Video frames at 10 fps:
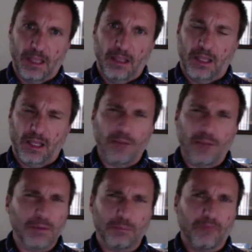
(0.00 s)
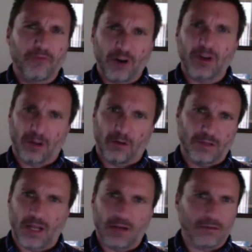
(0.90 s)
And I mean, very little,
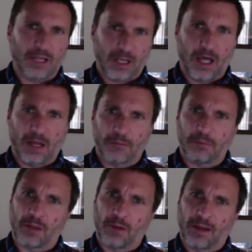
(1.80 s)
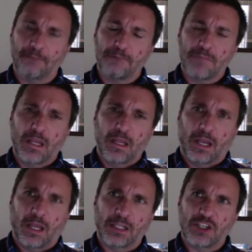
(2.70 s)
not a lot, by the way.
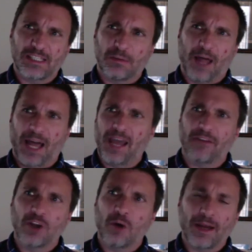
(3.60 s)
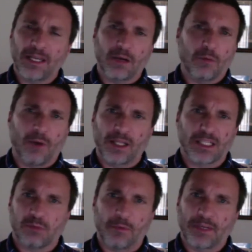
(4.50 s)
And then she said, well, I have no idea why
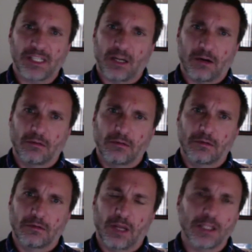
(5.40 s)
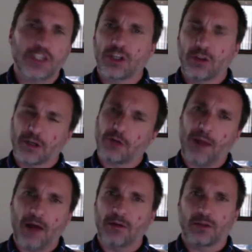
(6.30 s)
this woman is here. And then she looked
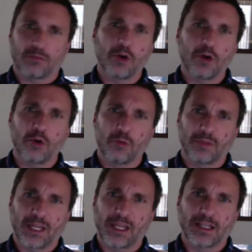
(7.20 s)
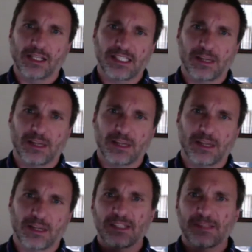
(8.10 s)
around in the room thinking that some random
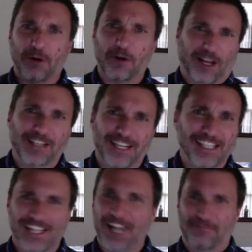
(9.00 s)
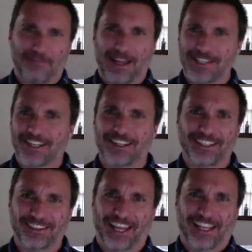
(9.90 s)
spirit had just magically
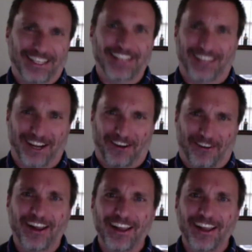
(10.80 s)
landed there.